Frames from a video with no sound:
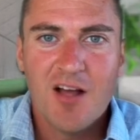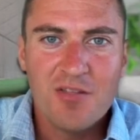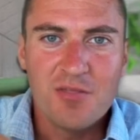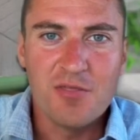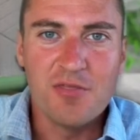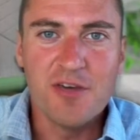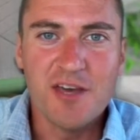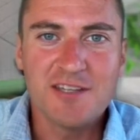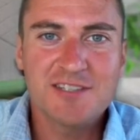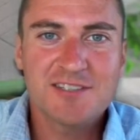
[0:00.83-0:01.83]

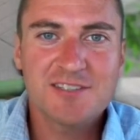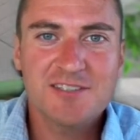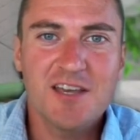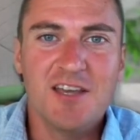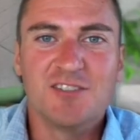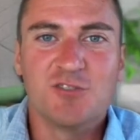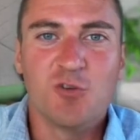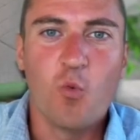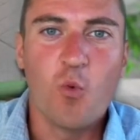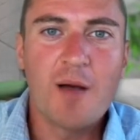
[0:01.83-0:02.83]
This is
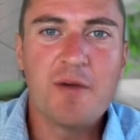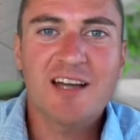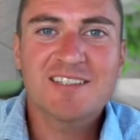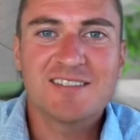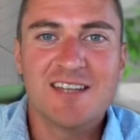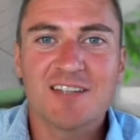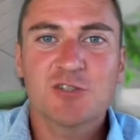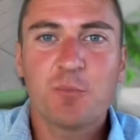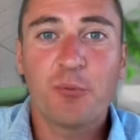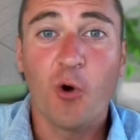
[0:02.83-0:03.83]
the WebEx
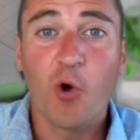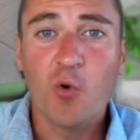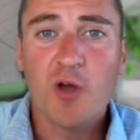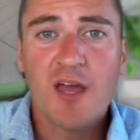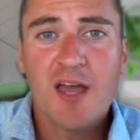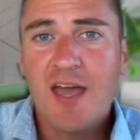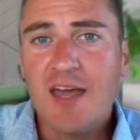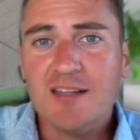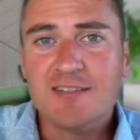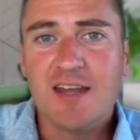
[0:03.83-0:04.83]
Desk Pro,
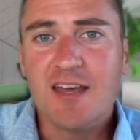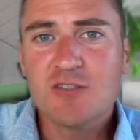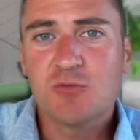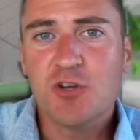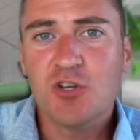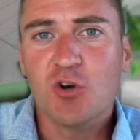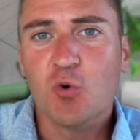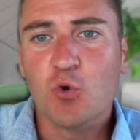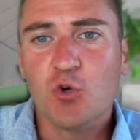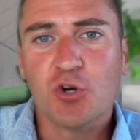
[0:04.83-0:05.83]
and in today's video
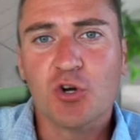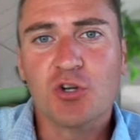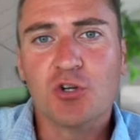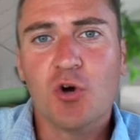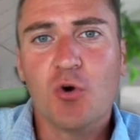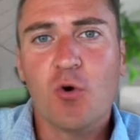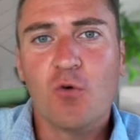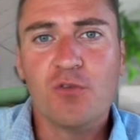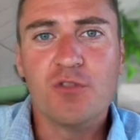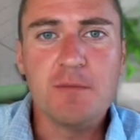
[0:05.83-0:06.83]
we're going to go
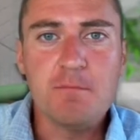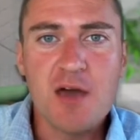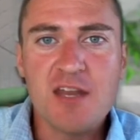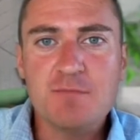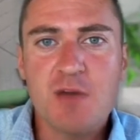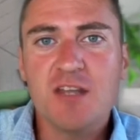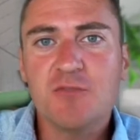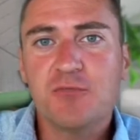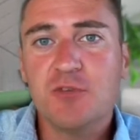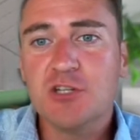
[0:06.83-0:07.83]
over the many many
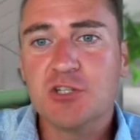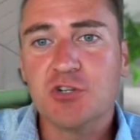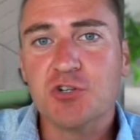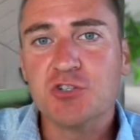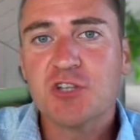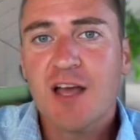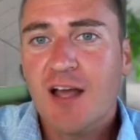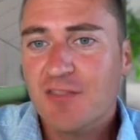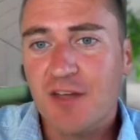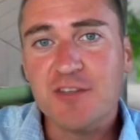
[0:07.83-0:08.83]
features
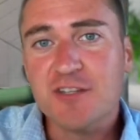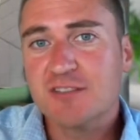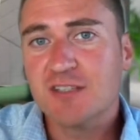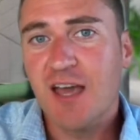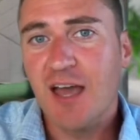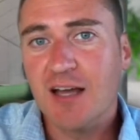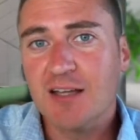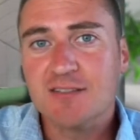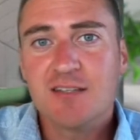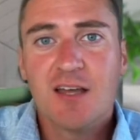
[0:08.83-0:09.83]
that this thing
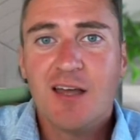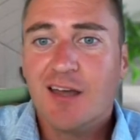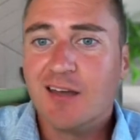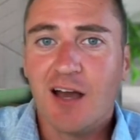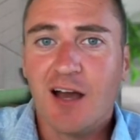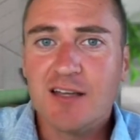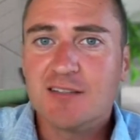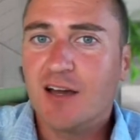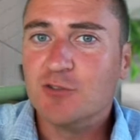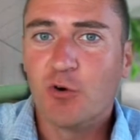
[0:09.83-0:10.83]
has. And guys,
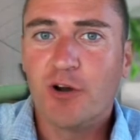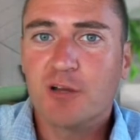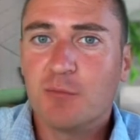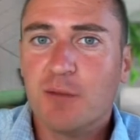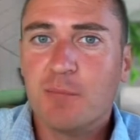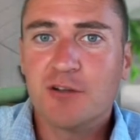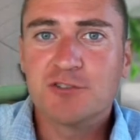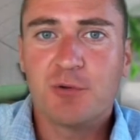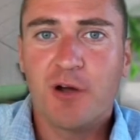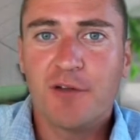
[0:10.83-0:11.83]
I don't recommend
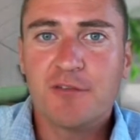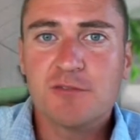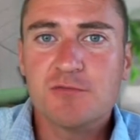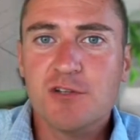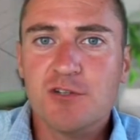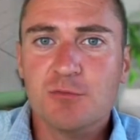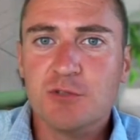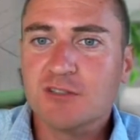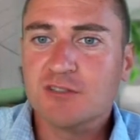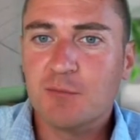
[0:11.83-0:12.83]
bouncing around on this video
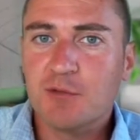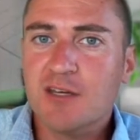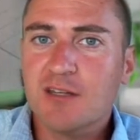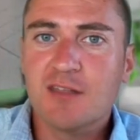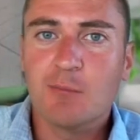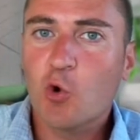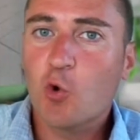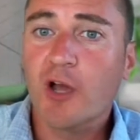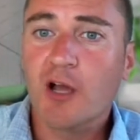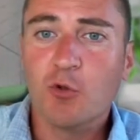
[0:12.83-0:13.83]
because I'm going to hit them
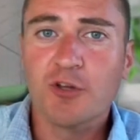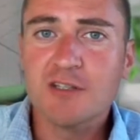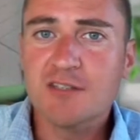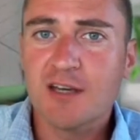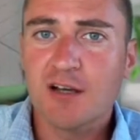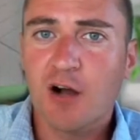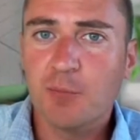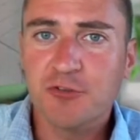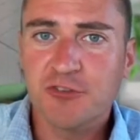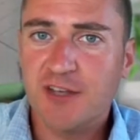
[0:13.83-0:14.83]
quick. I'm only going to take a
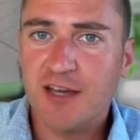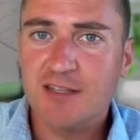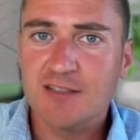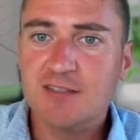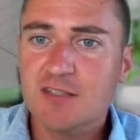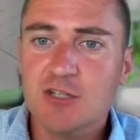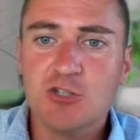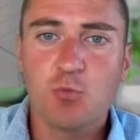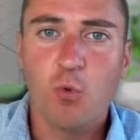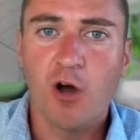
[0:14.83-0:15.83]
couple seconds
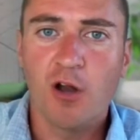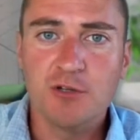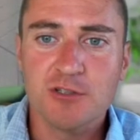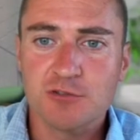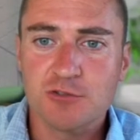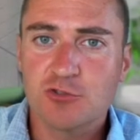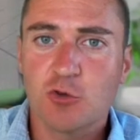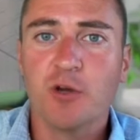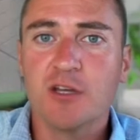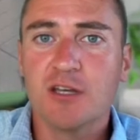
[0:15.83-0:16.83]
each one because there's so
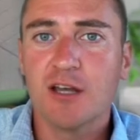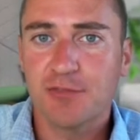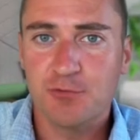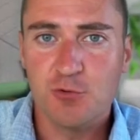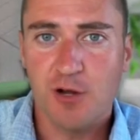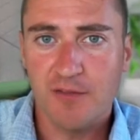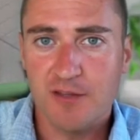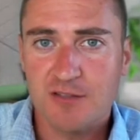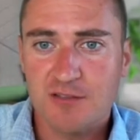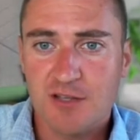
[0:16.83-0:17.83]
many to get through on
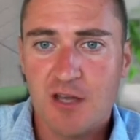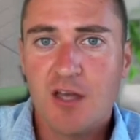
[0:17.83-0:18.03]
this.